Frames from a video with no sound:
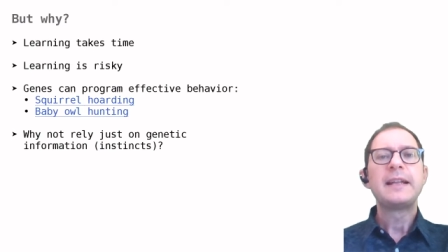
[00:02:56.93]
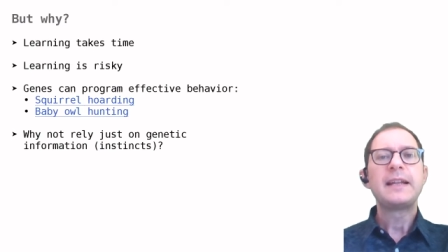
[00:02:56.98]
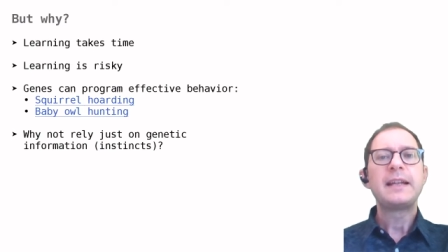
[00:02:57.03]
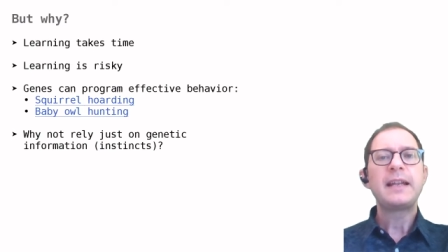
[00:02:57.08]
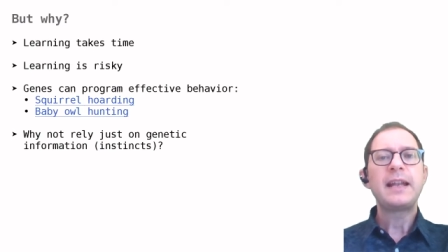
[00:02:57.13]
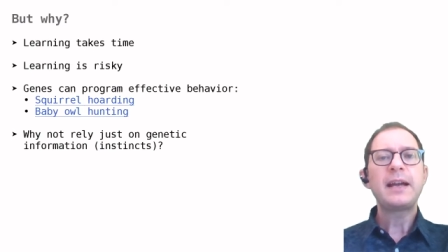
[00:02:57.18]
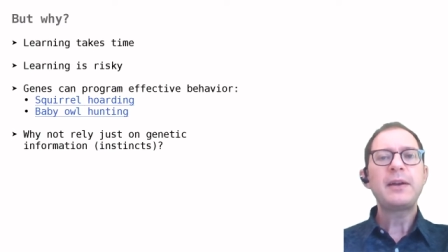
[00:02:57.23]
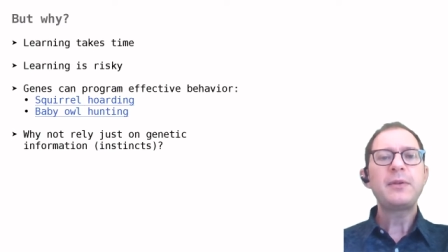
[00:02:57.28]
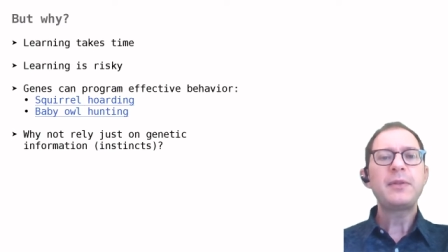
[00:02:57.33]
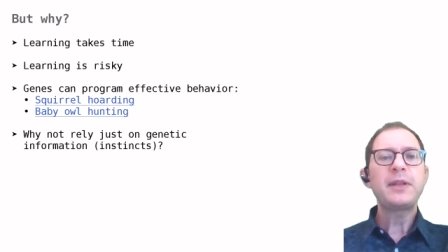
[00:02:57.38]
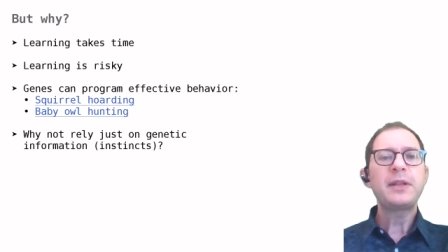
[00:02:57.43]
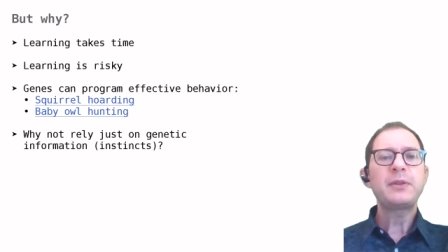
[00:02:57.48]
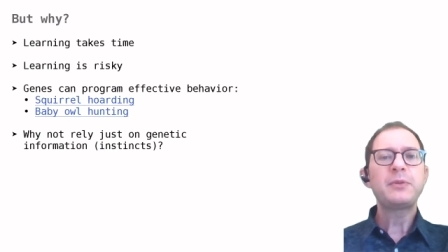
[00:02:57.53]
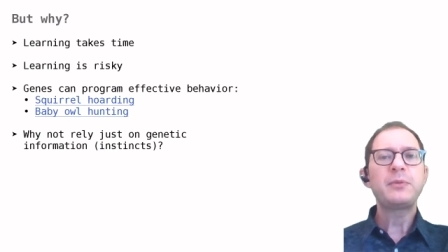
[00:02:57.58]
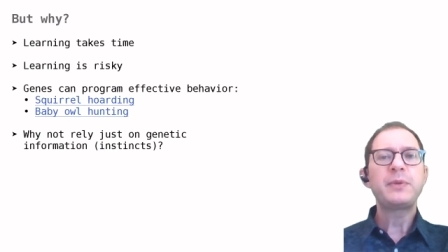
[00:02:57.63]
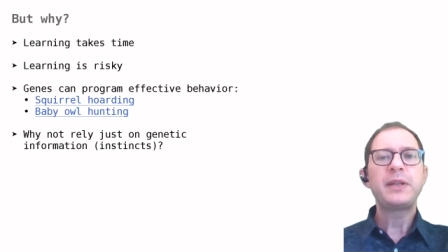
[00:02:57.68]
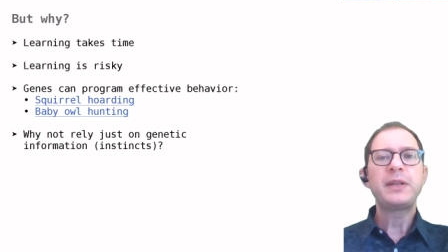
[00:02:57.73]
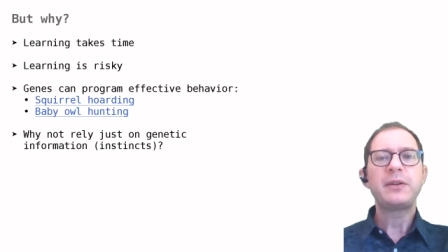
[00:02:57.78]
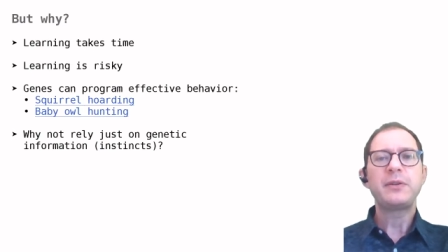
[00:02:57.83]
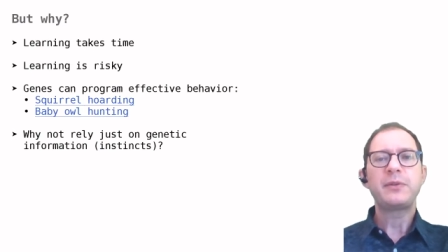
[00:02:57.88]
Now that
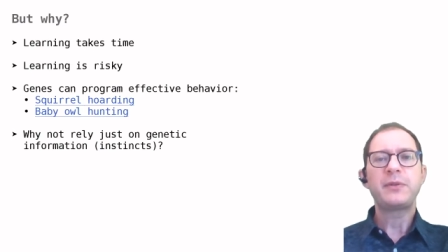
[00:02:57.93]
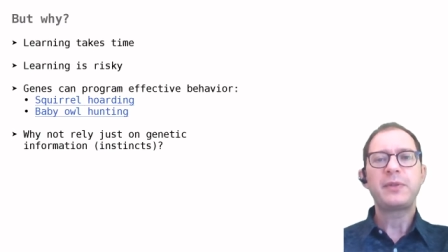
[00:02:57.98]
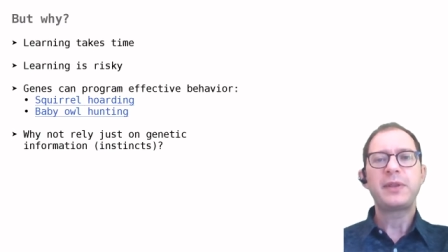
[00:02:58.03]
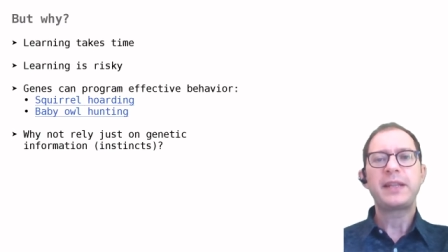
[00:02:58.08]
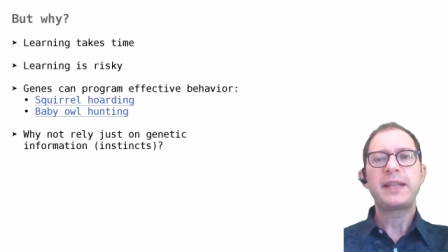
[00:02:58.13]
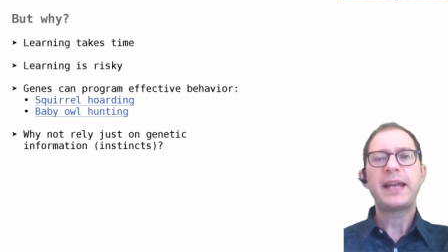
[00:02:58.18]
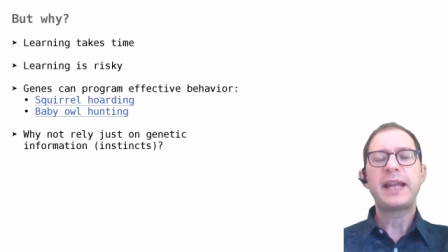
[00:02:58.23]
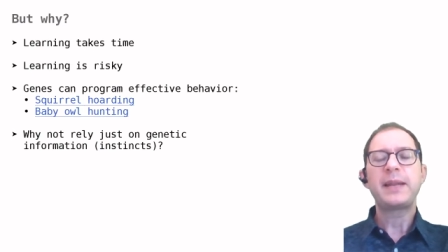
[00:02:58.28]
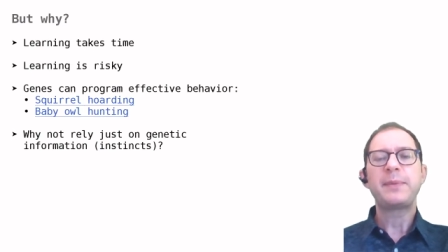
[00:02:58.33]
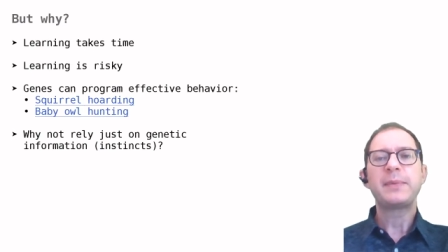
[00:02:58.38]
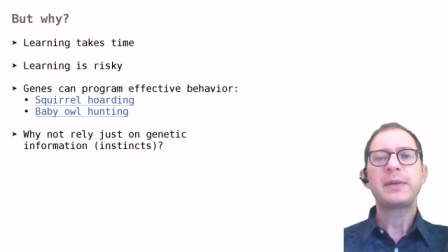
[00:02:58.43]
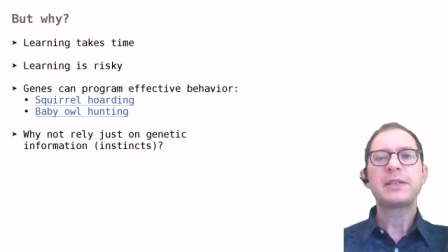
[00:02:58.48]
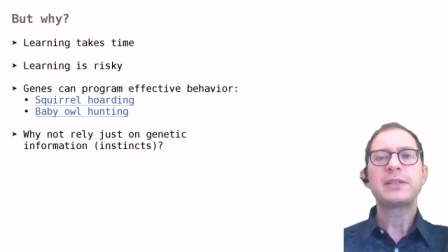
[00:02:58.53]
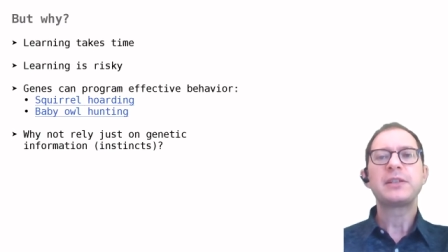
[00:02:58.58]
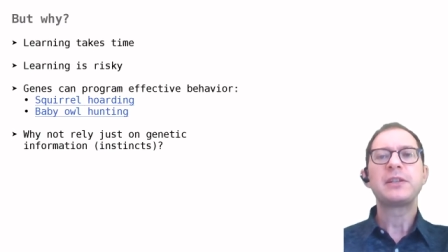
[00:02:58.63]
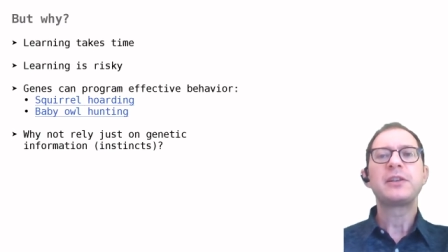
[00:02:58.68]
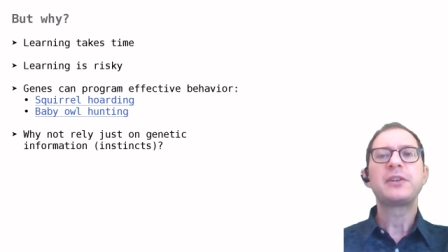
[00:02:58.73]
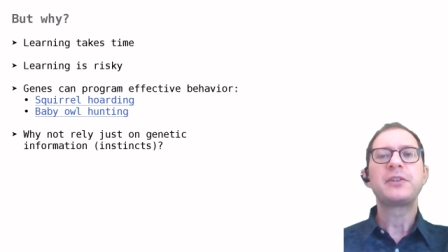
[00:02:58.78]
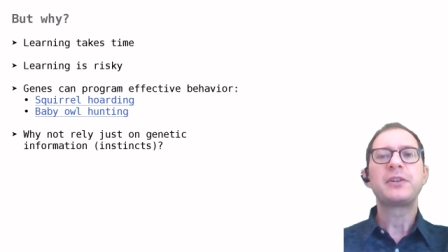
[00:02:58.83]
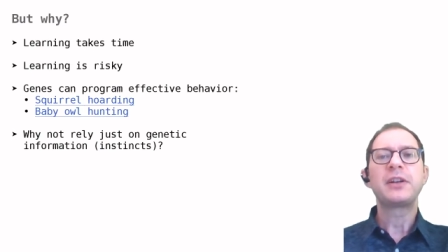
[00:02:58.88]
we know that animals
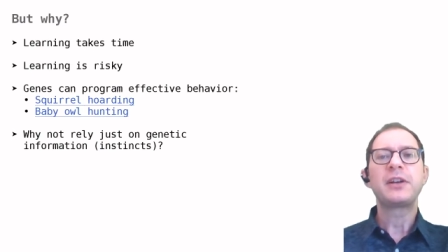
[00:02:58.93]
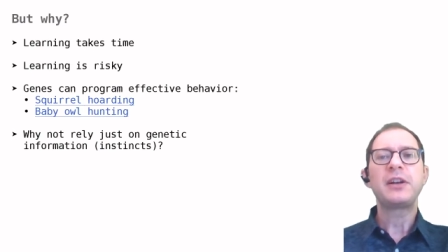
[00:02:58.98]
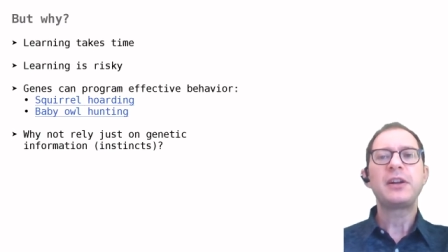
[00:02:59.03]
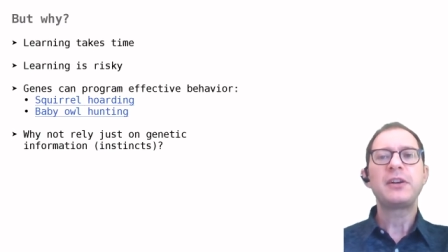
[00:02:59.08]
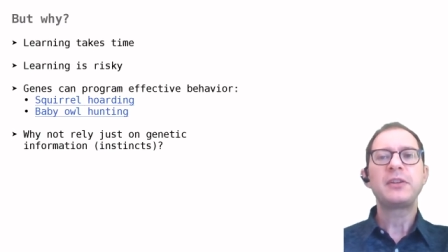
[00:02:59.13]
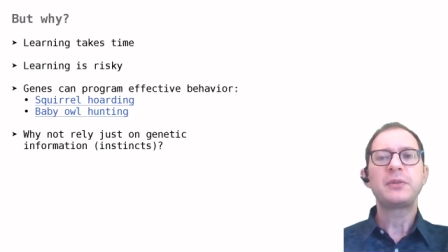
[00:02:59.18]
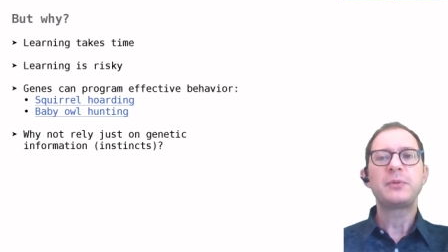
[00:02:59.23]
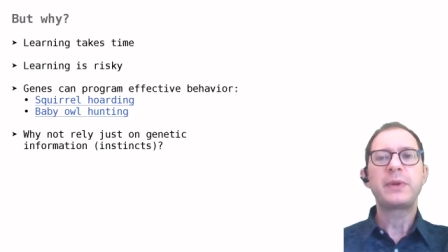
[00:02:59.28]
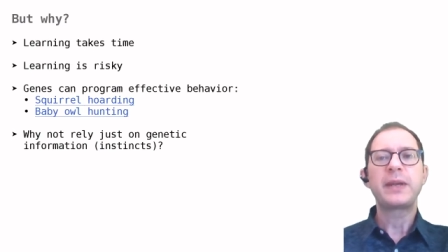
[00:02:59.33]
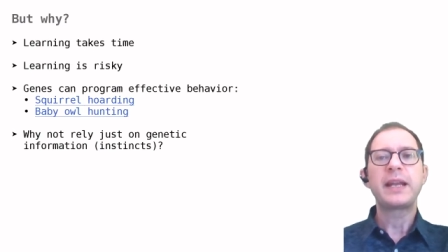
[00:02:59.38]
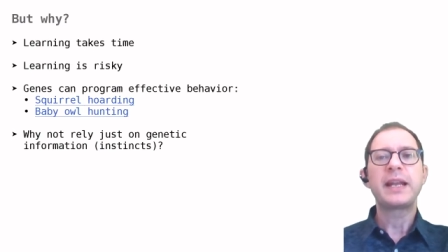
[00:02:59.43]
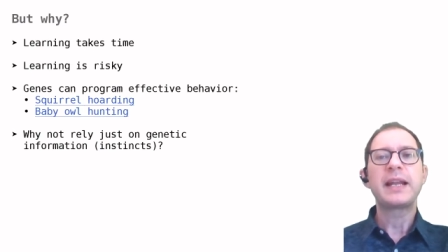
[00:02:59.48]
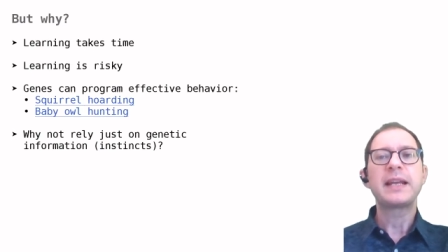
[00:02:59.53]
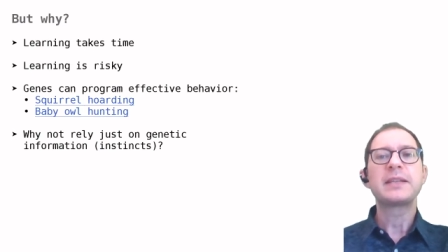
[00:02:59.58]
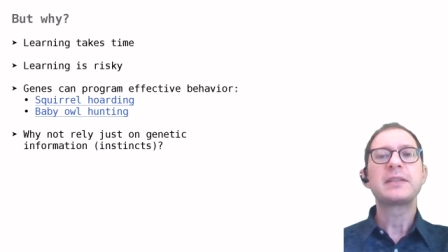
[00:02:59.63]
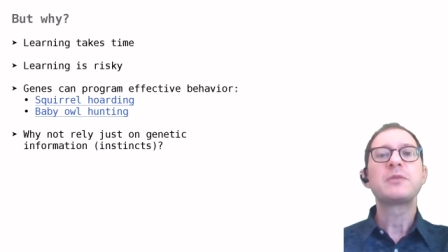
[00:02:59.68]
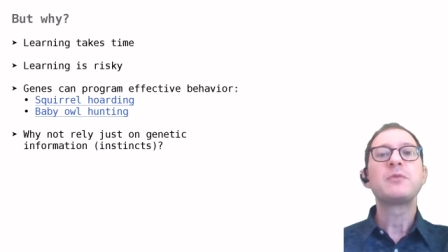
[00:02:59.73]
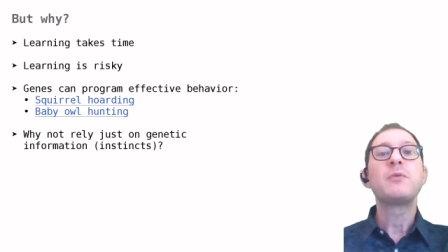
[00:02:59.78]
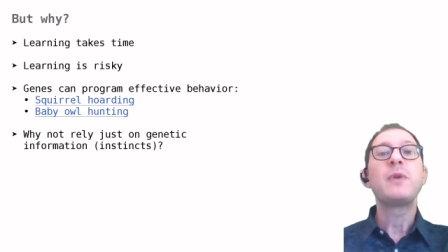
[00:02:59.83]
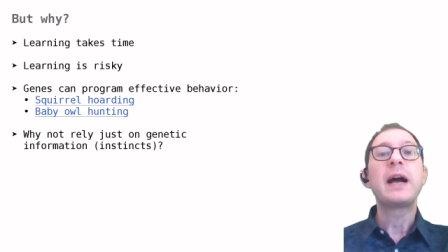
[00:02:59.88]
learn a lot, we can
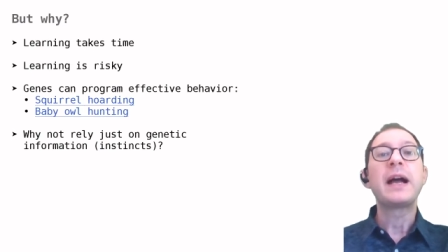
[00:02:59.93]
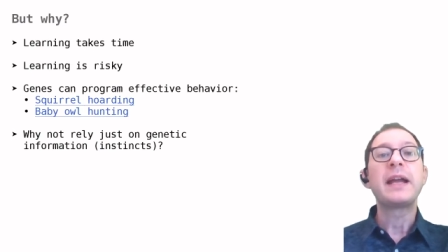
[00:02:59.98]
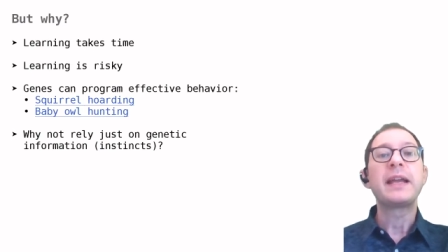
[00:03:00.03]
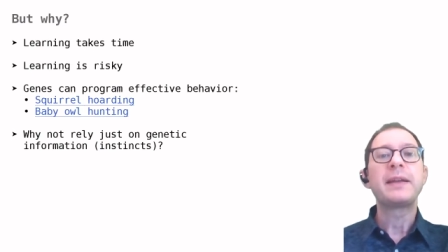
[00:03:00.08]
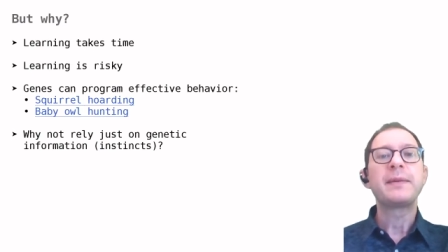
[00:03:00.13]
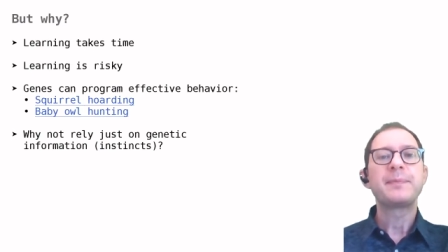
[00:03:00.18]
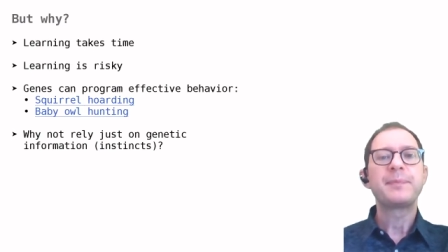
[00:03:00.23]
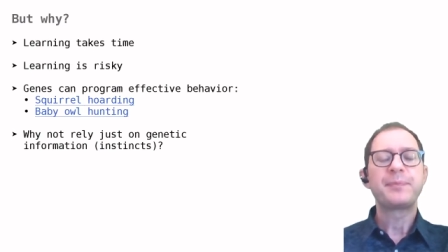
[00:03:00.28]
ask why.